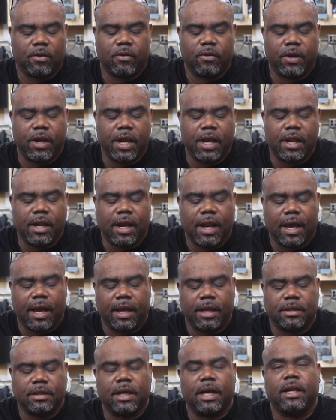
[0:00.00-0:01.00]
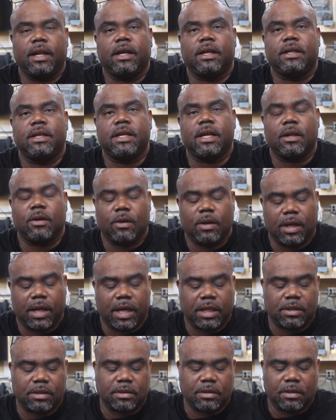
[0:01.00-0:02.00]
green light and a yellow
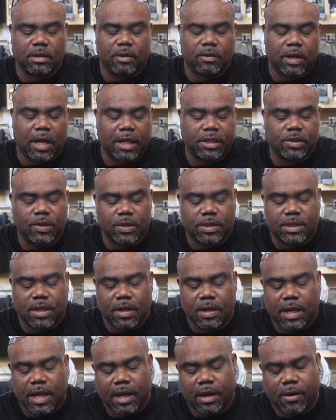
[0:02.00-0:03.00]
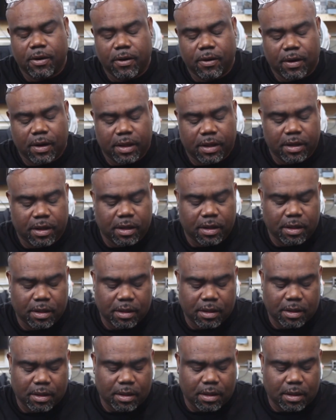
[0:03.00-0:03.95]
light. I touched on that earlier.